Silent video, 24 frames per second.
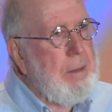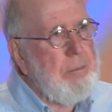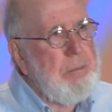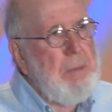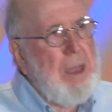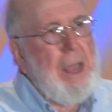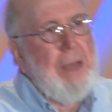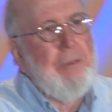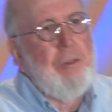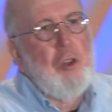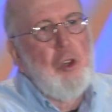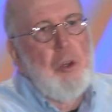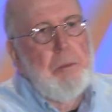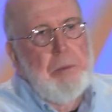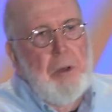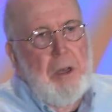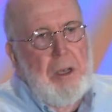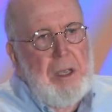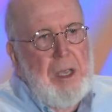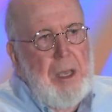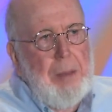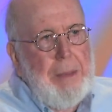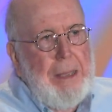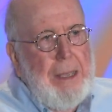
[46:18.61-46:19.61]
I have a new
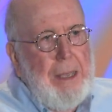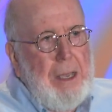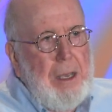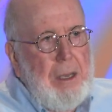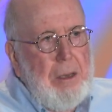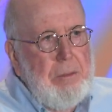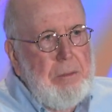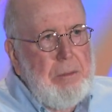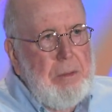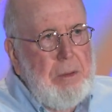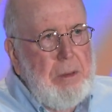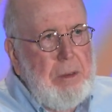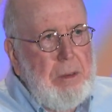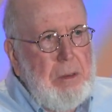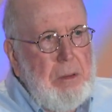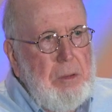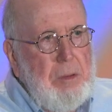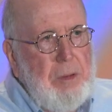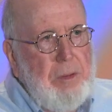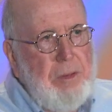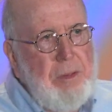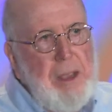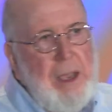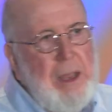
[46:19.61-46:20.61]
book coming out.
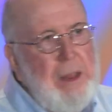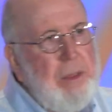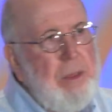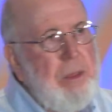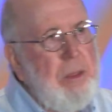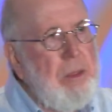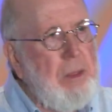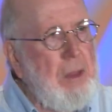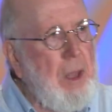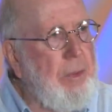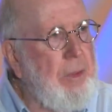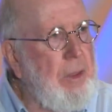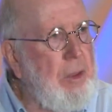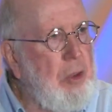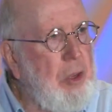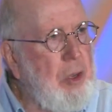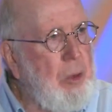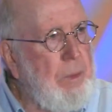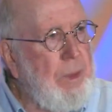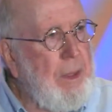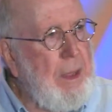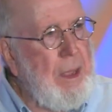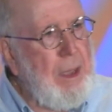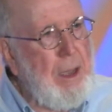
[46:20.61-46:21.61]
It's not, nothing to do
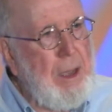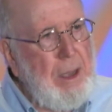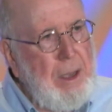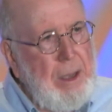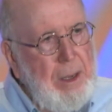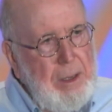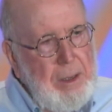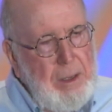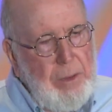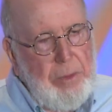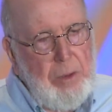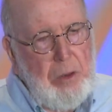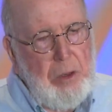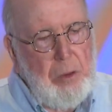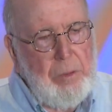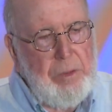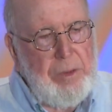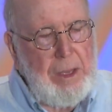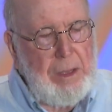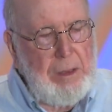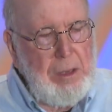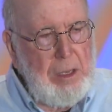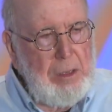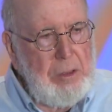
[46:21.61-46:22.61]
with AI, nothing to do with
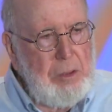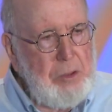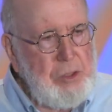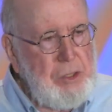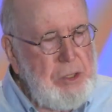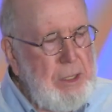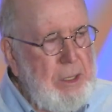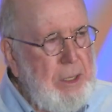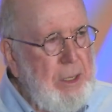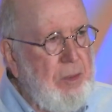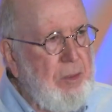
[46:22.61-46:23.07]
technology.